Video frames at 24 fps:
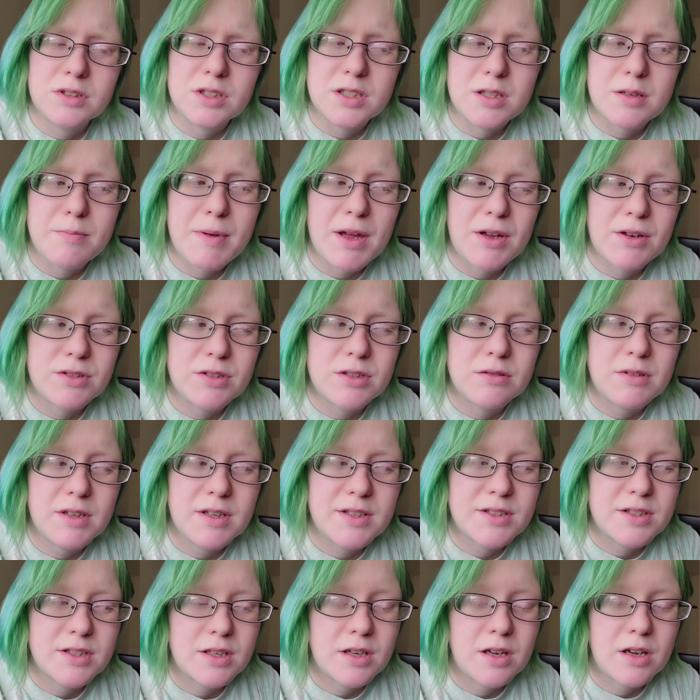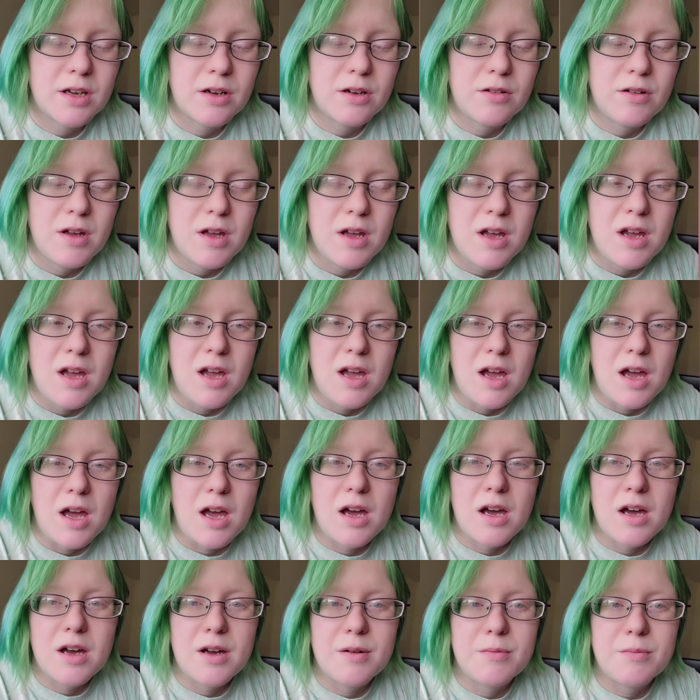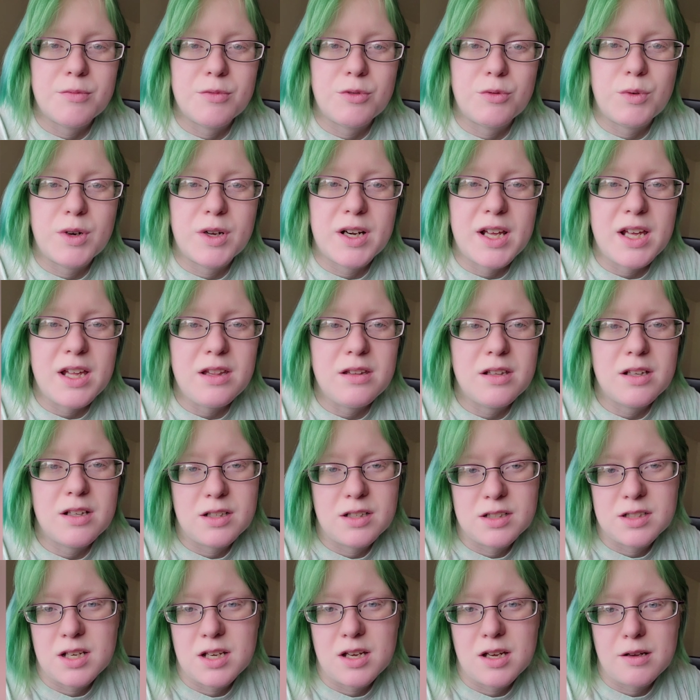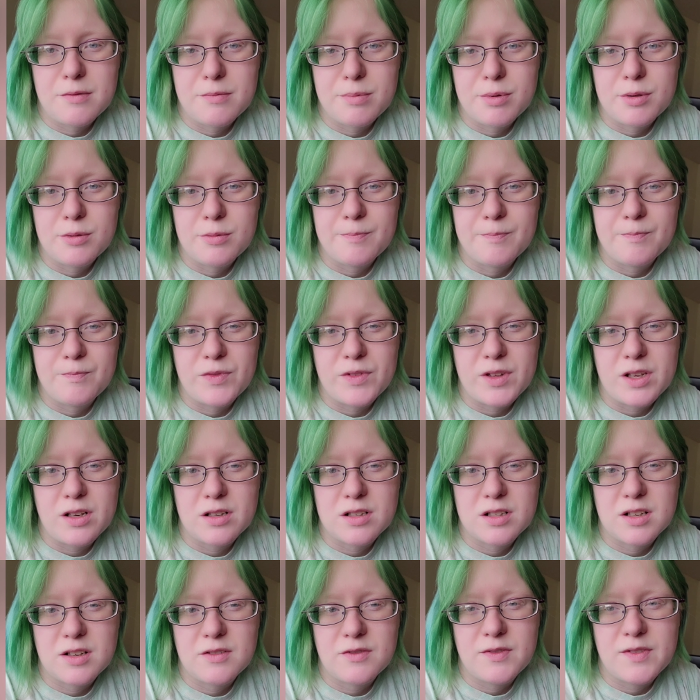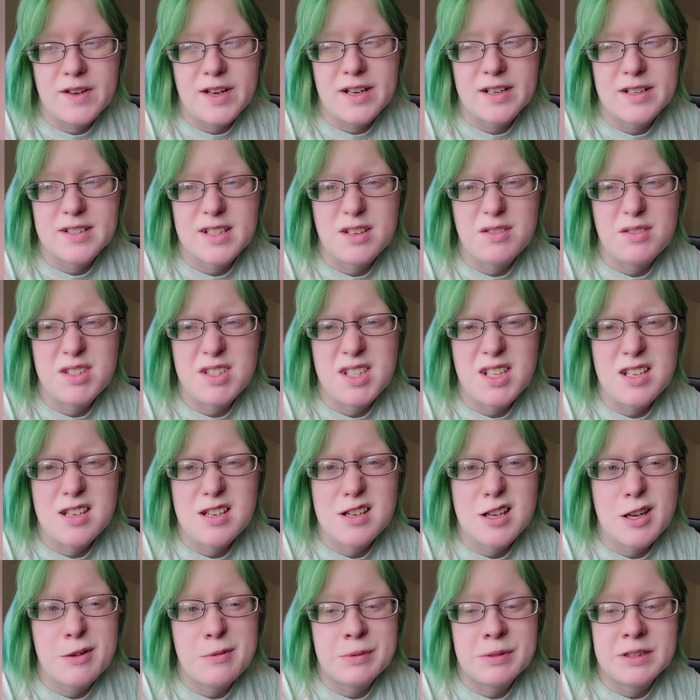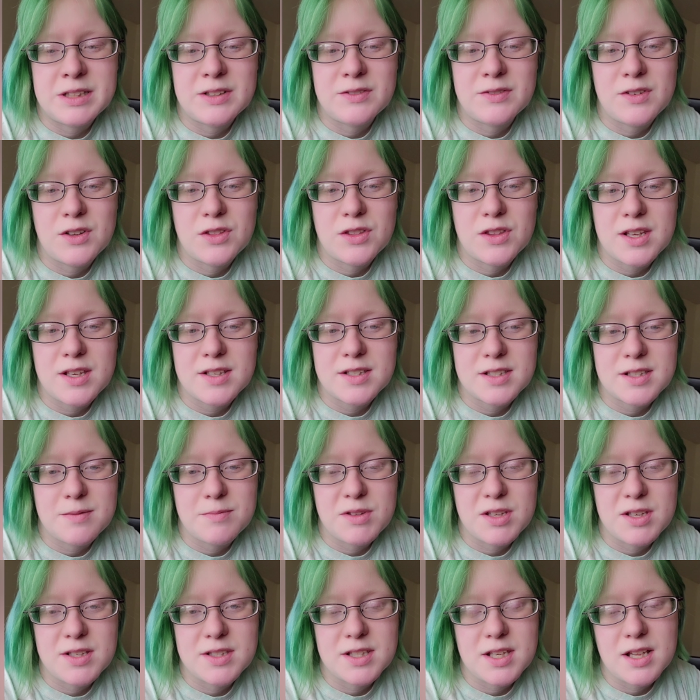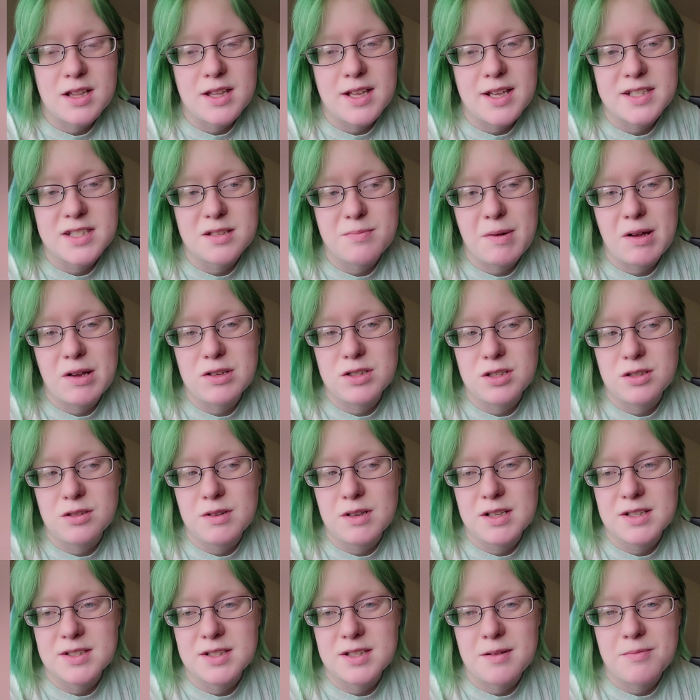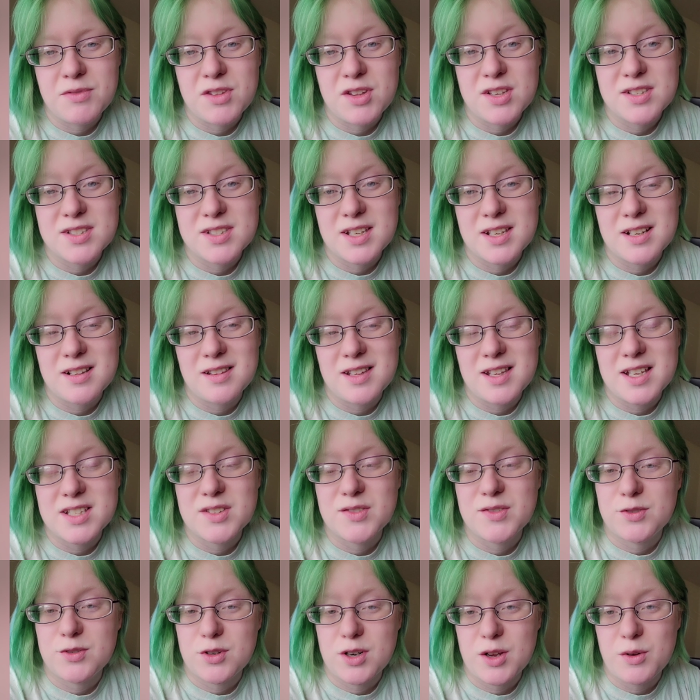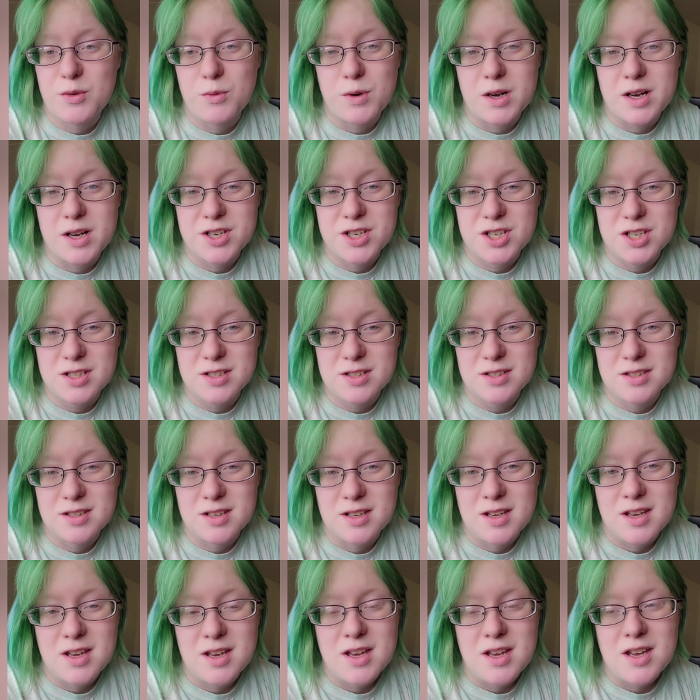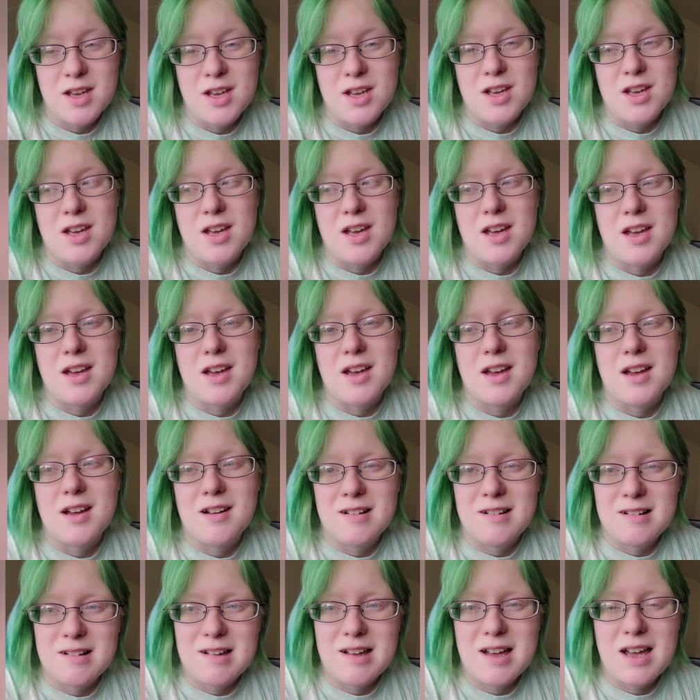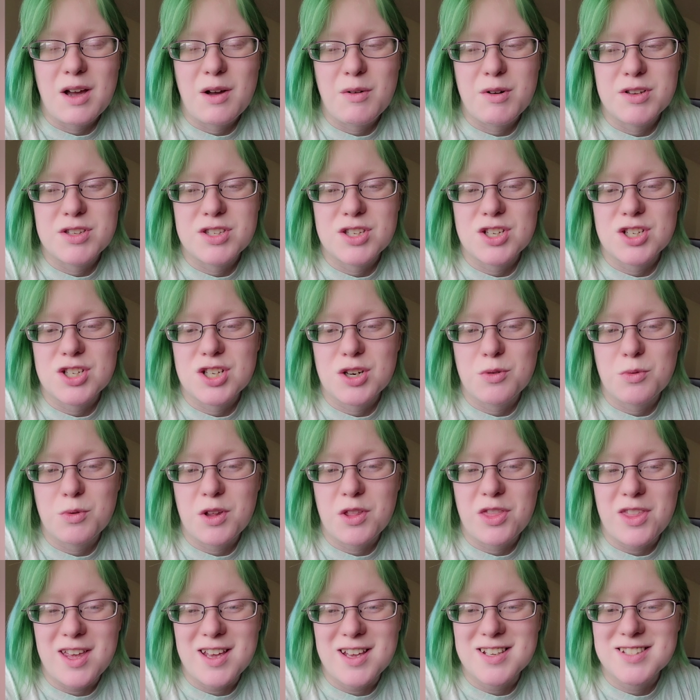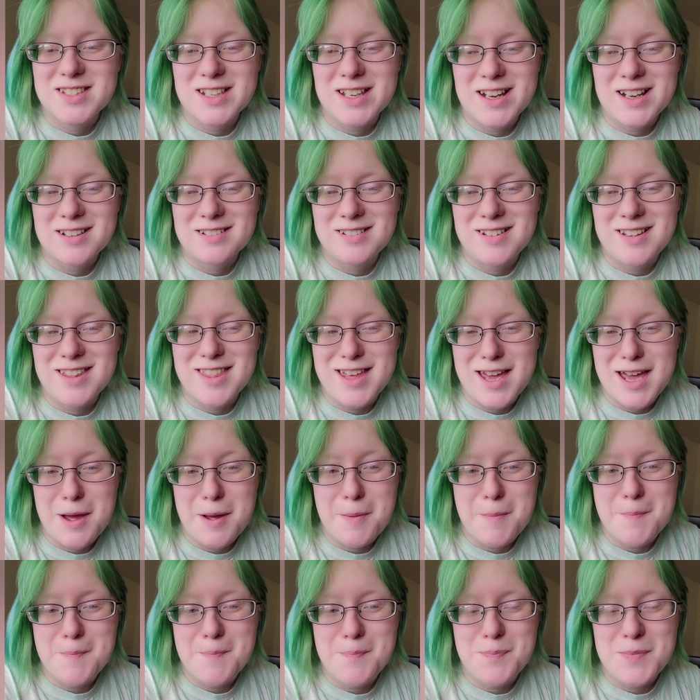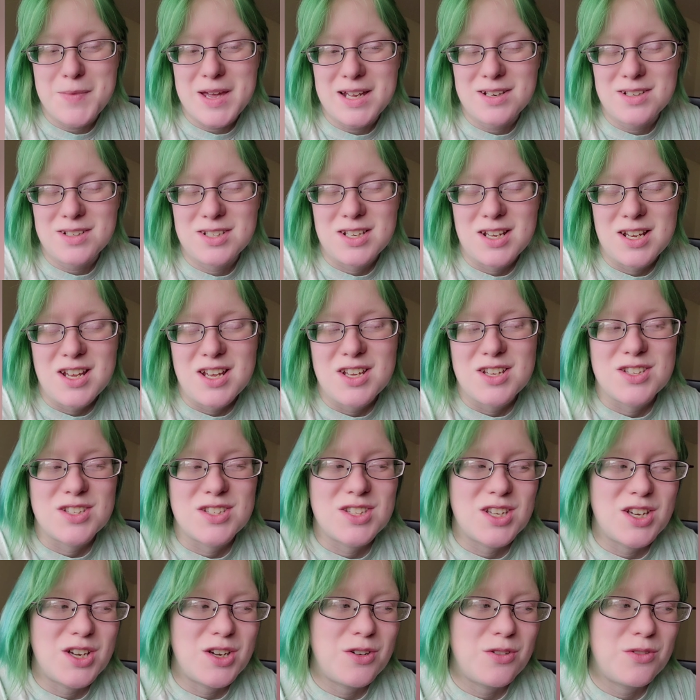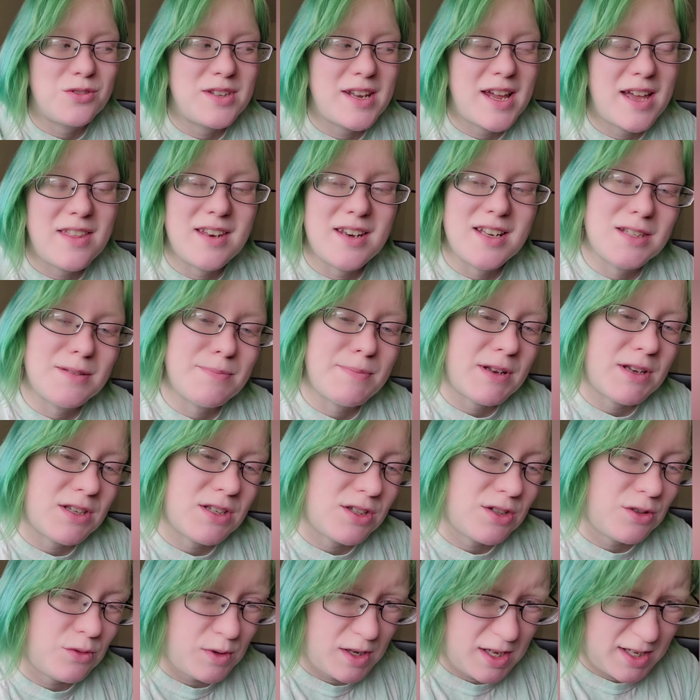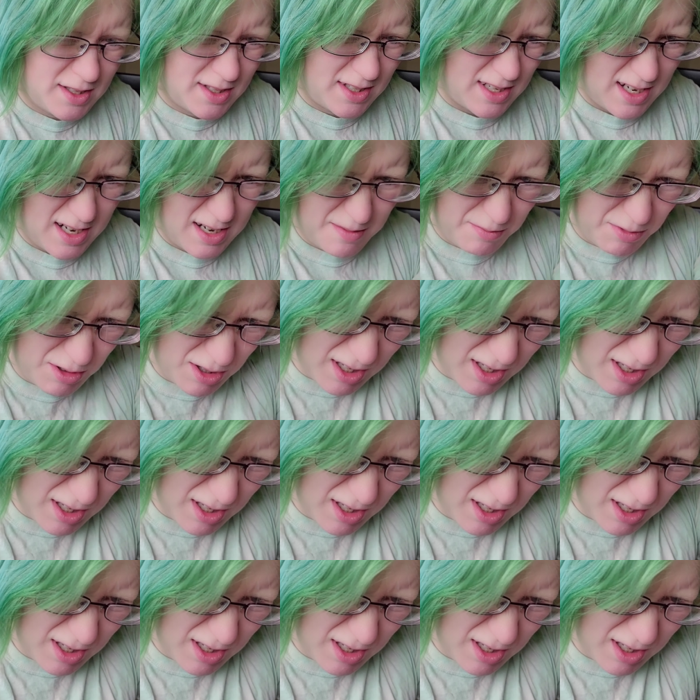just about 2 weeks ago. When I looked up Arctic Fox, I was seeing a couple different things. Some things said it lasts about 2 weeks, some things said it lasts 40 washes. I wasn't sure what exactly that meant. So now that it's been 2 weeks and I'm